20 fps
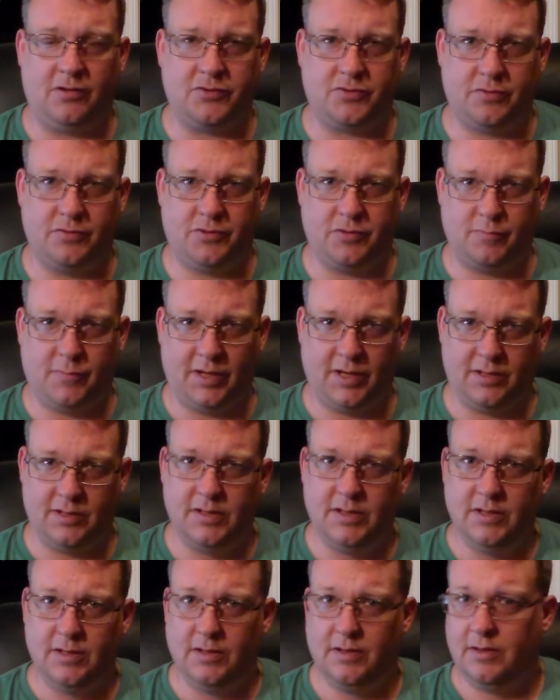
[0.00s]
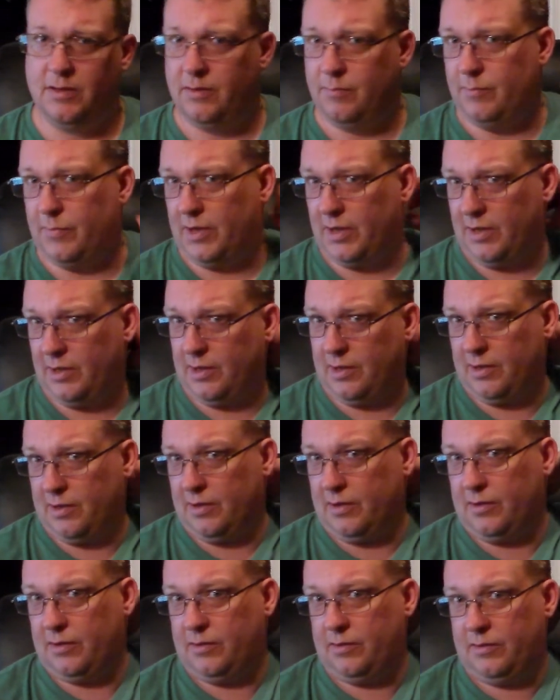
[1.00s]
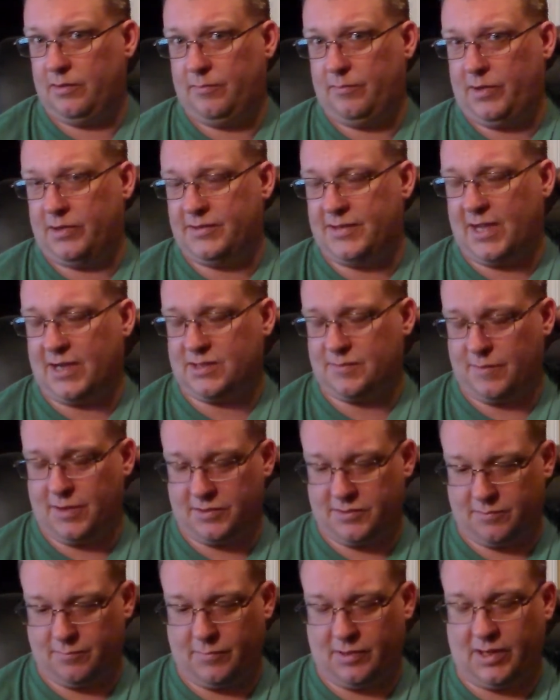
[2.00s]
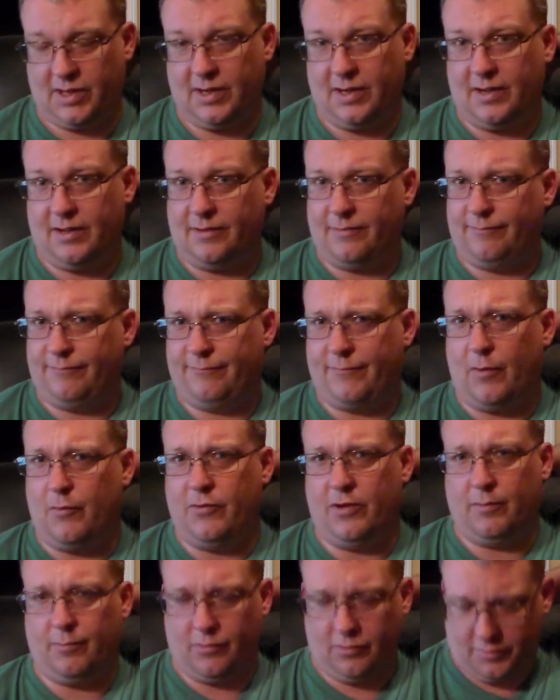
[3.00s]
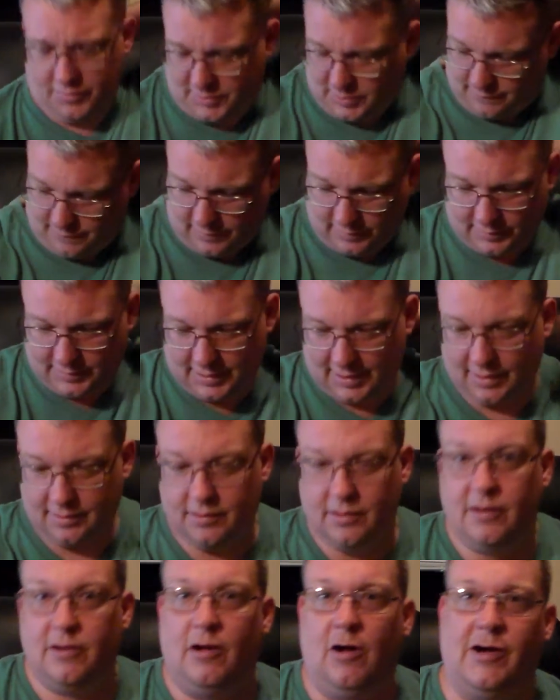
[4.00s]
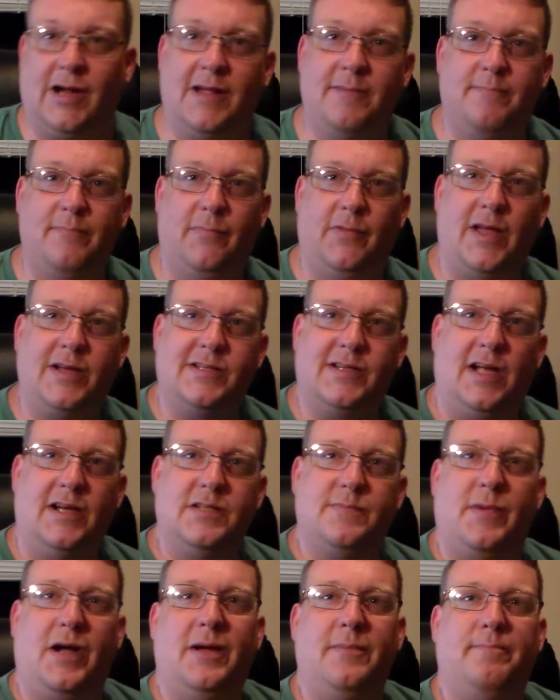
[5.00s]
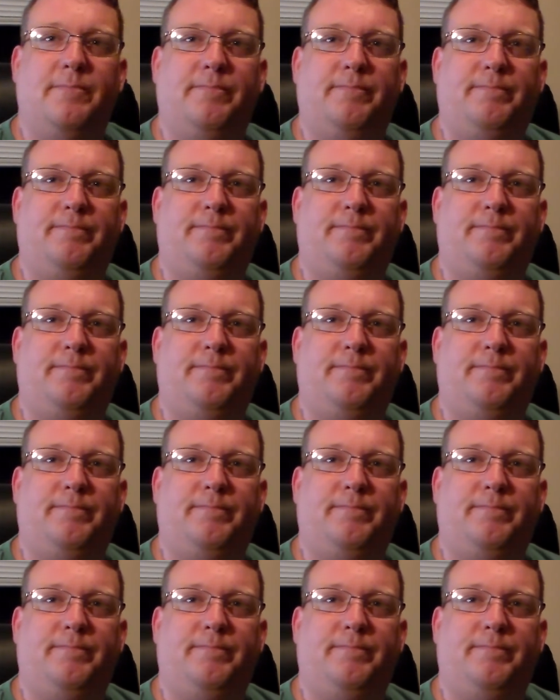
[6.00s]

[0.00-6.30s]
I'll shoot you my my uh, my text my uh, phone number stuff like that. Okay, thanks guys. Bye.